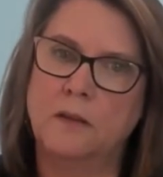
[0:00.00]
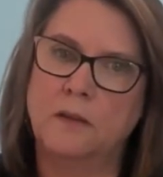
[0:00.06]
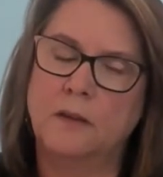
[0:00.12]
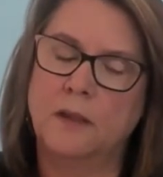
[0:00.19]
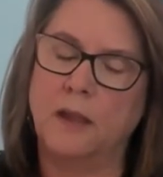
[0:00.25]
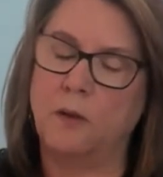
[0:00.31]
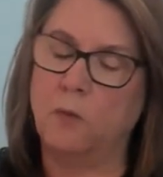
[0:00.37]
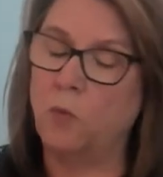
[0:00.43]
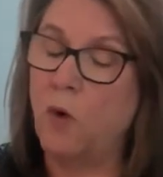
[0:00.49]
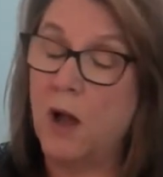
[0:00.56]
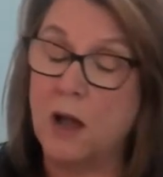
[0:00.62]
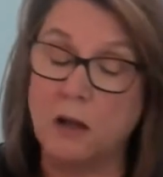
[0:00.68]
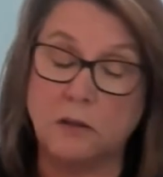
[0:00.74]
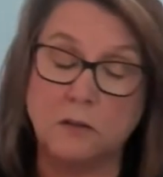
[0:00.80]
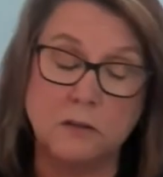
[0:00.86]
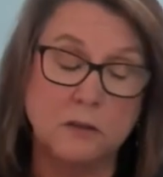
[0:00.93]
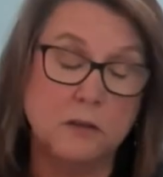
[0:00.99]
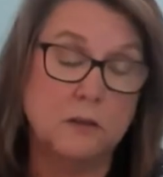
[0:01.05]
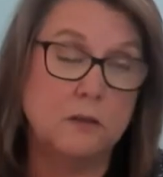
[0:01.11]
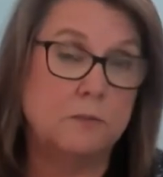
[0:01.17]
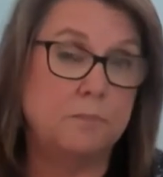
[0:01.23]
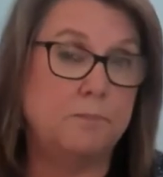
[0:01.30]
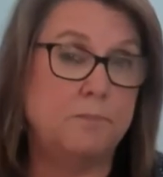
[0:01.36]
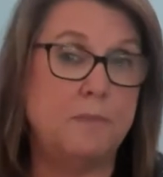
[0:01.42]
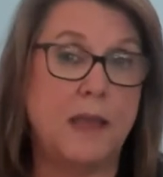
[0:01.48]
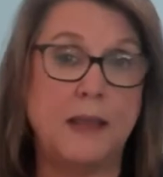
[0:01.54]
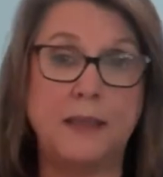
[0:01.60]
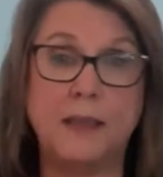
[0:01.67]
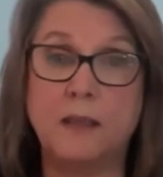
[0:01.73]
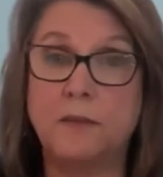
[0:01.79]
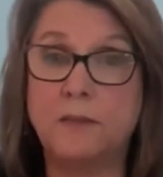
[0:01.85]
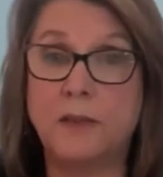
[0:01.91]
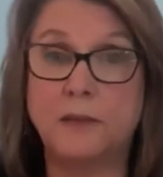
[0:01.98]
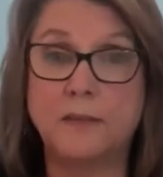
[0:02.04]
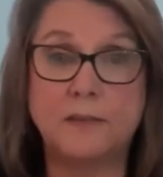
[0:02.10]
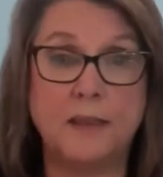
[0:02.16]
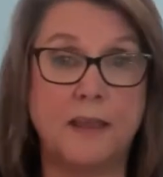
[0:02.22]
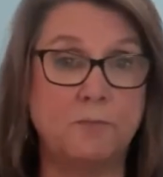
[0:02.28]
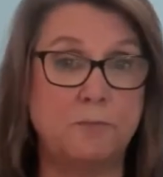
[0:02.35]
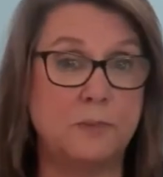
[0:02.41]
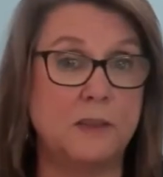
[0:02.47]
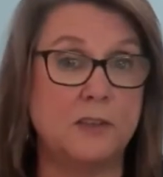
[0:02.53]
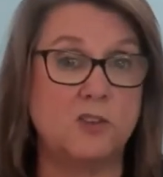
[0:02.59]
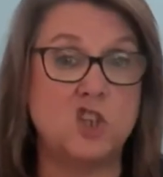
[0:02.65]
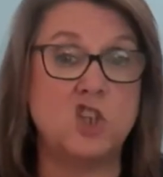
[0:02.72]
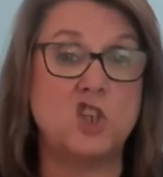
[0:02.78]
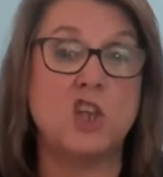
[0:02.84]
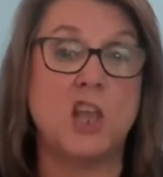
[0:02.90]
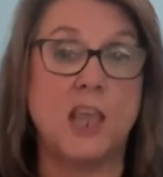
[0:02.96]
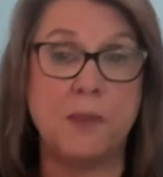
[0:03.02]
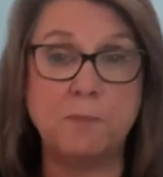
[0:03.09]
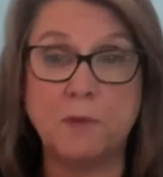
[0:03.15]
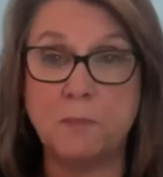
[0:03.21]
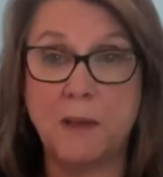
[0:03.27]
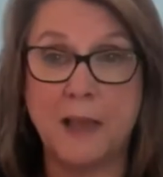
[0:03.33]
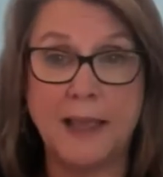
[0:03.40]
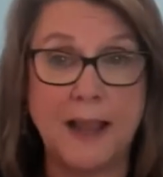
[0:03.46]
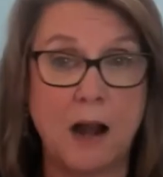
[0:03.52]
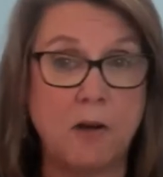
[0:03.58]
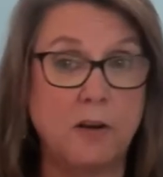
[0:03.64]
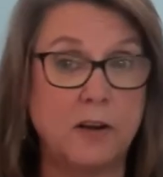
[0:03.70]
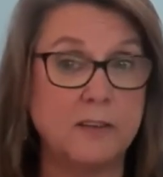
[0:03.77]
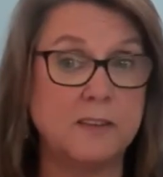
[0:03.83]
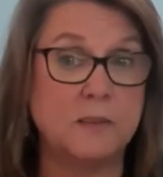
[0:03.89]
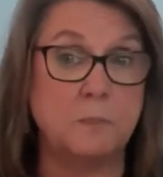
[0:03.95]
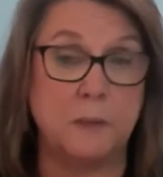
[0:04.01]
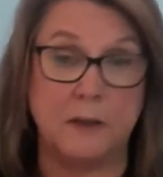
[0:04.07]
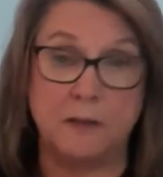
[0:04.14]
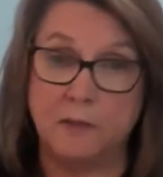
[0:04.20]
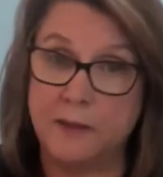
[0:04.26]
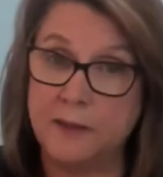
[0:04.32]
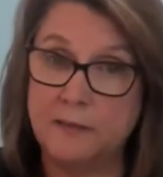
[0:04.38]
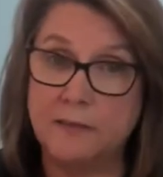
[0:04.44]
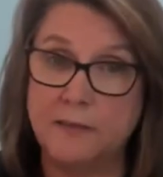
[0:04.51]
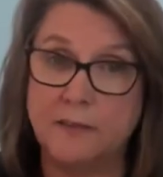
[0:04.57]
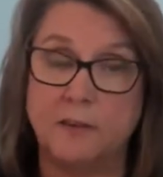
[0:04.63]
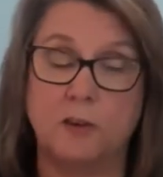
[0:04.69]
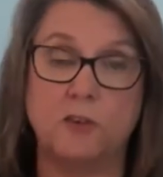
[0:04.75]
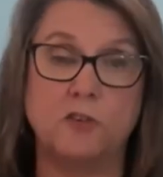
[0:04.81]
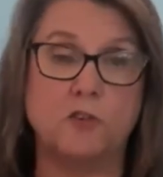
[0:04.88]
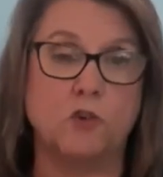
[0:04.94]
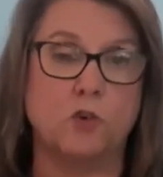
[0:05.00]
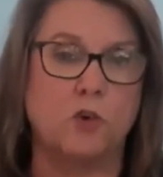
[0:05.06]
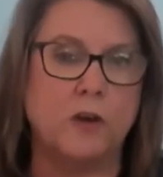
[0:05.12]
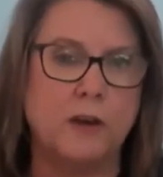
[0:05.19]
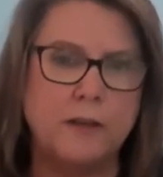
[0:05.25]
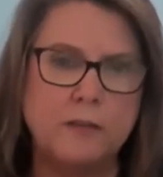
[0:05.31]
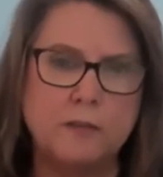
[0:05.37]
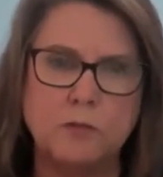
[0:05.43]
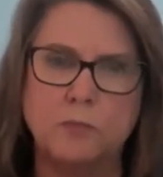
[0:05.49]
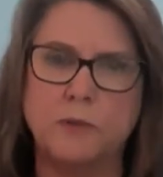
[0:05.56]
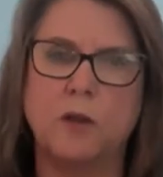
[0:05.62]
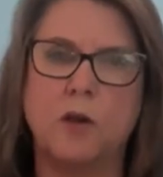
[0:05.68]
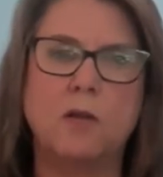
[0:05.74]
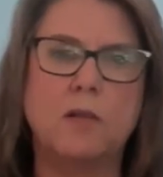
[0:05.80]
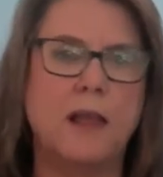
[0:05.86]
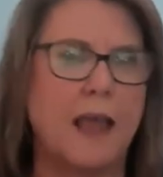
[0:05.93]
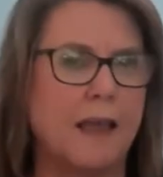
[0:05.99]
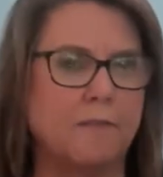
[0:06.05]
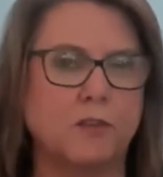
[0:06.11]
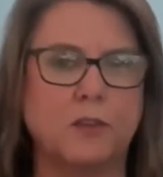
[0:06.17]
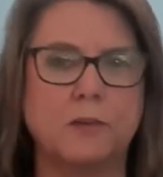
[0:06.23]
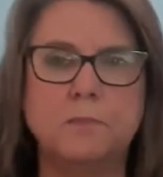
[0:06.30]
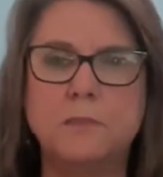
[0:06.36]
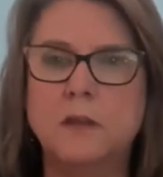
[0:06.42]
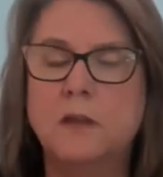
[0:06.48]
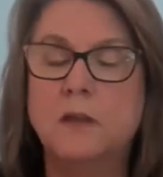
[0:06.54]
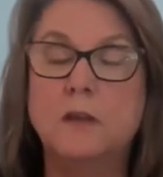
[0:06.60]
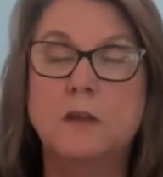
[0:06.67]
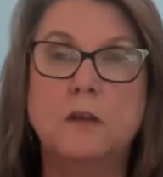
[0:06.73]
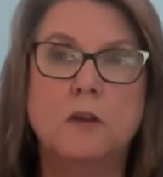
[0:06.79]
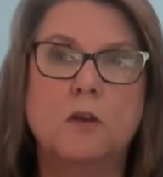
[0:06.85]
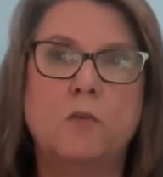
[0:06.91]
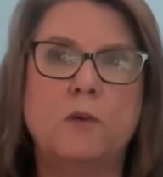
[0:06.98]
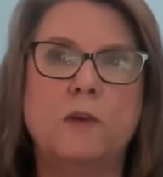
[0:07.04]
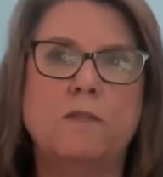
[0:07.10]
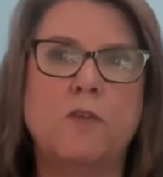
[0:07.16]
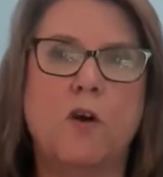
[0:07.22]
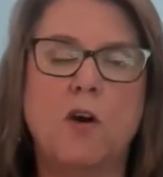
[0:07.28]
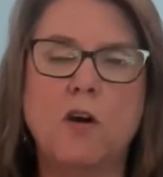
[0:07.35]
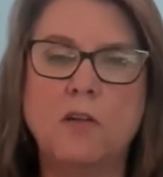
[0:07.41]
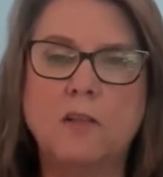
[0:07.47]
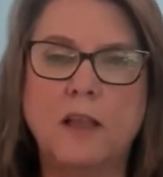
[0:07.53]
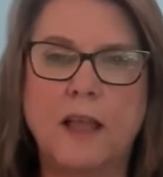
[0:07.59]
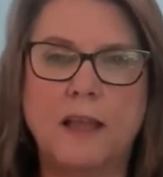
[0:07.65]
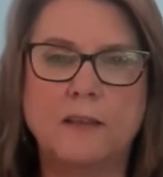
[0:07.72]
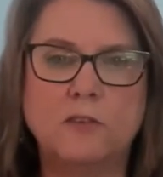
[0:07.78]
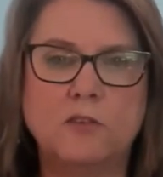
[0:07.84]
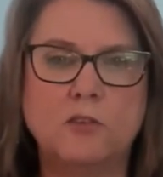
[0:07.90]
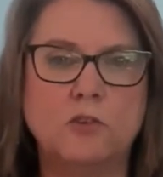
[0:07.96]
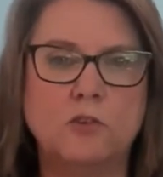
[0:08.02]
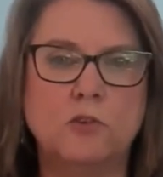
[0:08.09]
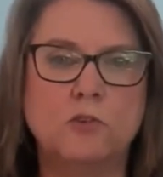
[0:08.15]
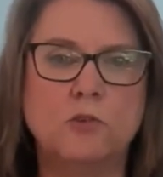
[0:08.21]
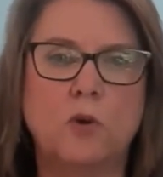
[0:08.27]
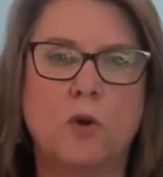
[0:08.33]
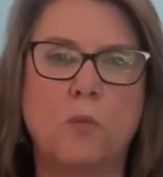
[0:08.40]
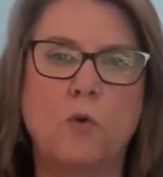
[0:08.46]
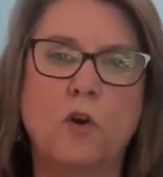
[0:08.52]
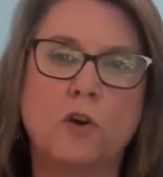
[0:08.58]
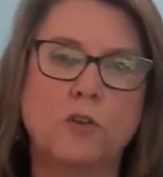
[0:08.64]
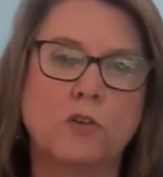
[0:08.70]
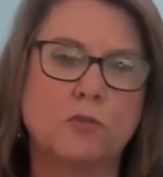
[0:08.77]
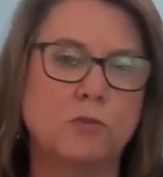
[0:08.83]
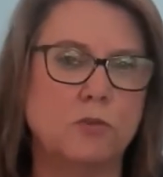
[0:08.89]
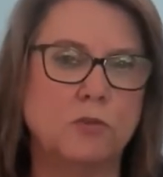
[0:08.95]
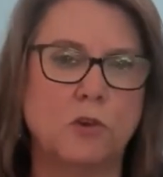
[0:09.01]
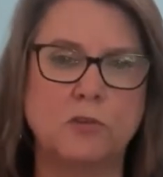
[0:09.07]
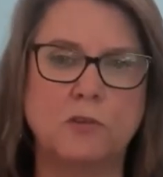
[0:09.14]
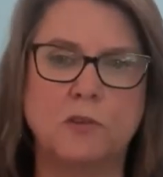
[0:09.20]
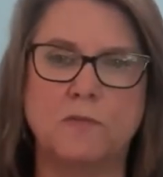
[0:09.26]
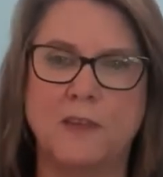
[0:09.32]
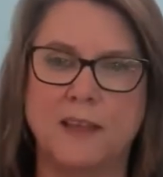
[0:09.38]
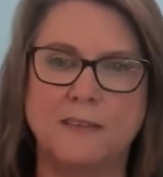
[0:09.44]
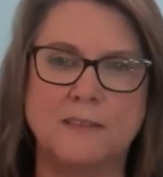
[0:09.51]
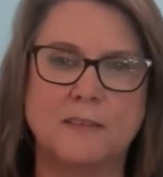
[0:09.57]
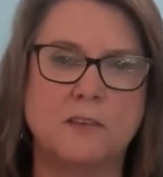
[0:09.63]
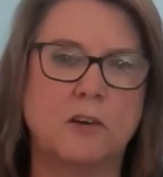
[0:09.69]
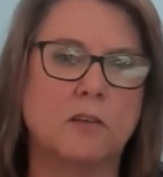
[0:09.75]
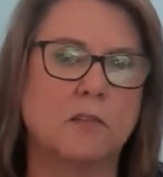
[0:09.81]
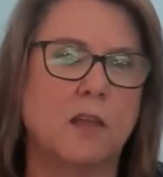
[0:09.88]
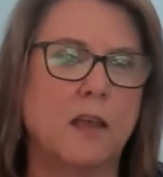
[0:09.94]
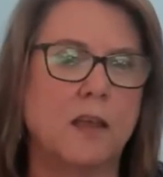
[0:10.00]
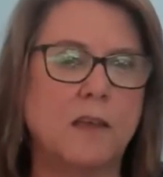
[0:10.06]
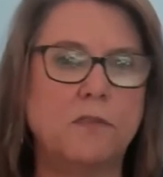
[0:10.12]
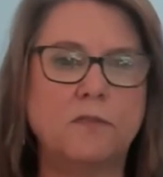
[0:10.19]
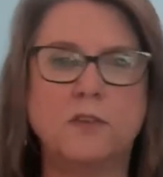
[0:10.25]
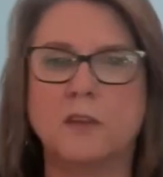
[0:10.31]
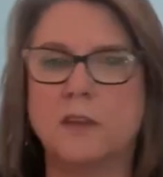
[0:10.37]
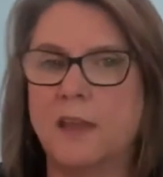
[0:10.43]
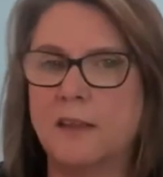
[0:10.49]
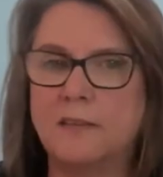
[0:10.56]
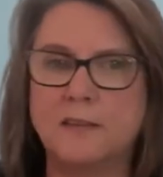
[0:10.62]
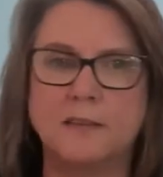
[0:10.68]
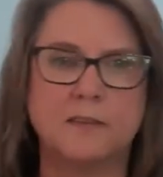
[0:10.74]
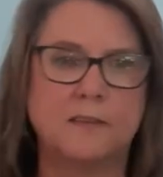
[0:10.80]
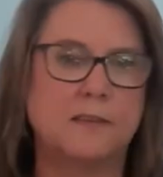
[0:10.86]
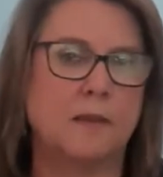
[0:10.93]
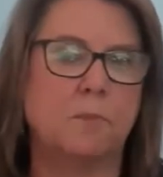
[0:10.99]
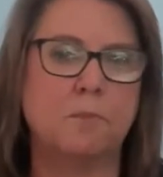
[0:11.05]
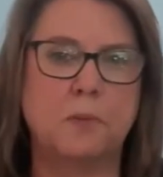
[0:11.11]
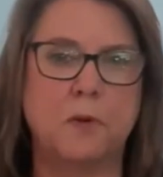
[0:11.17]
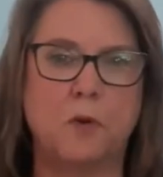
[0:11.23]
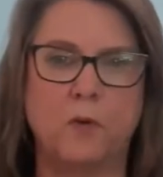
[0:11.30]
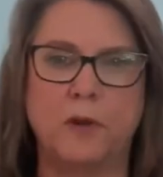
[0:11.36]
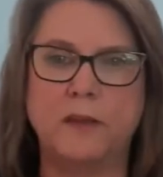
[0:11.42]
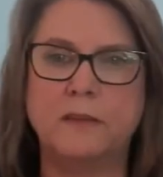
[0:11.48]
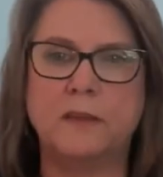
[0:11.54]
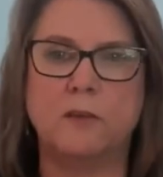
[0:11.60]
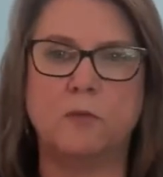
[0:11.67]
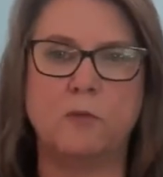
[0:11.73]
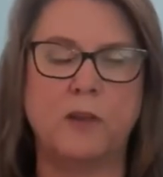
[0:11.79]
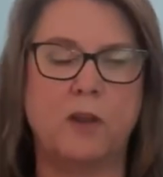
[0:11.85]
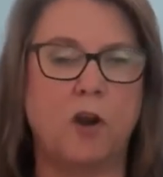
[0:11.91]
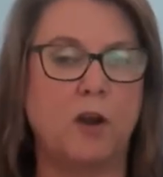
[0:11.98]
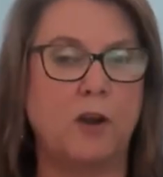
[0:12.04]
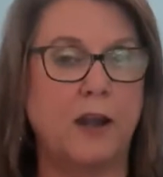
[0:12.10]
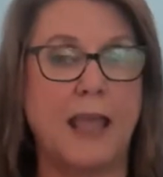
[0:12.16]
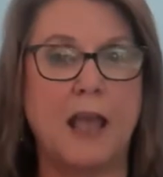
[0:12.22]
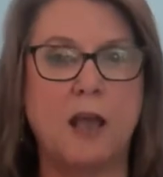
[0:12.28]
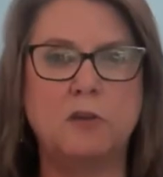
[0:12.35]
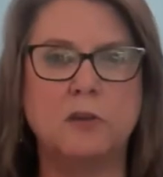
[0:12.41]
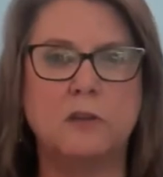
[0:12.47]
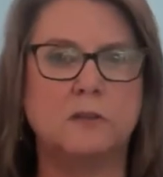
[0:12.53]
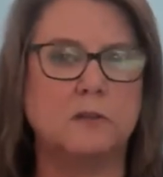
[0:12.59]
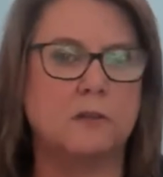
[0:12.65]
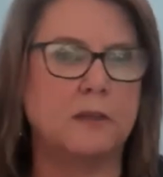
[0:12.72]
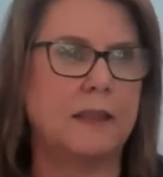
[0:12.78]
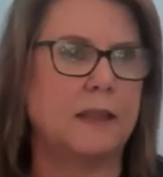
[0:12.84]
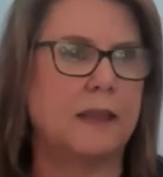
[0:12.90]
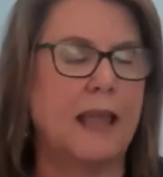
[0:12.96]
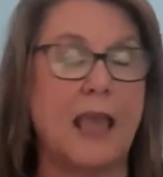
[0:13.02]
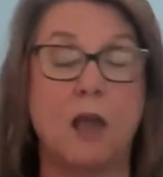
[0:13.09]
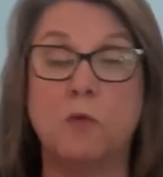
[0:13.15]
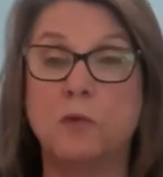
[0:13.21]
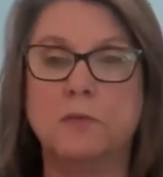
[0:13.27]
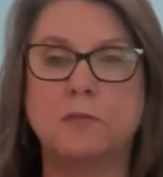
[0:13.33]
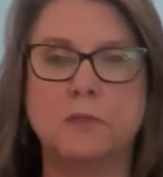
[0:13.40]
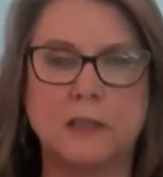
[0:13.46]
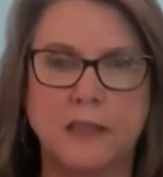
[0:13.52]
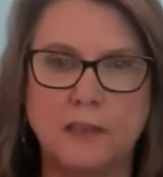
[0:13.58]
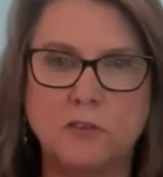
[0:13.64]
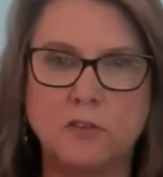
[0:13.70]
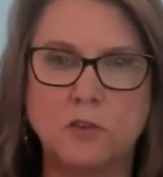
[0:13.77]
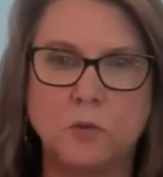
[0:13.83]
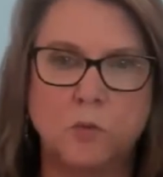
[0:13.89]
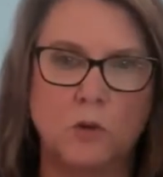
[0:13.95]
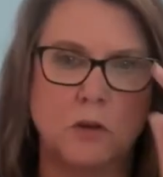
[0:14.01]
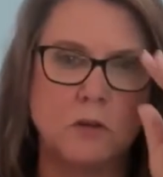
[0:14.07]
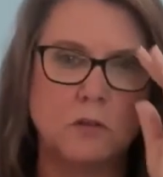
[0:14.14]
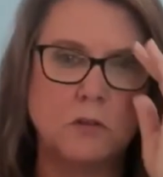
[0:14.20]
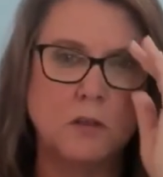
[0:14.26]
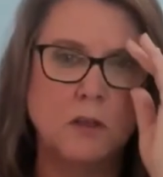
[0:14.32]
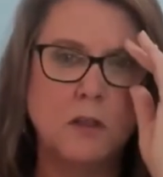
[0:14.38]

And while many of us have been shaped by our experience and our stories, we all have them. We've all had to work through those events in our life to get to some point that we are now and how we relate to the world.